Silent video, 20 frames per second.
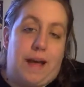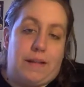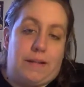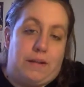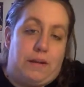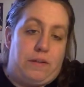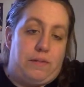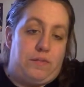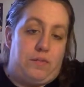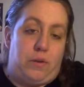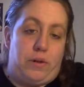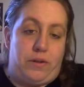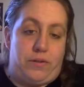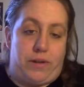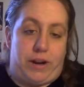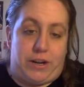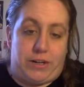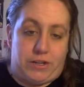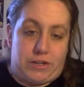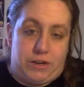I love One
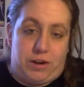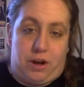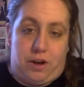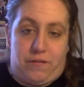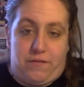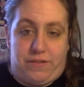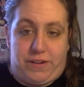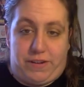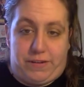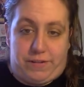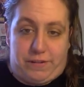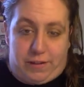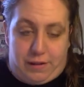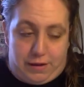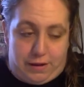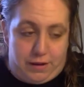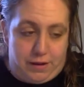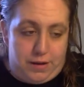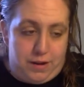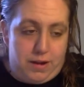Direction,
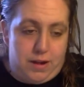obviously.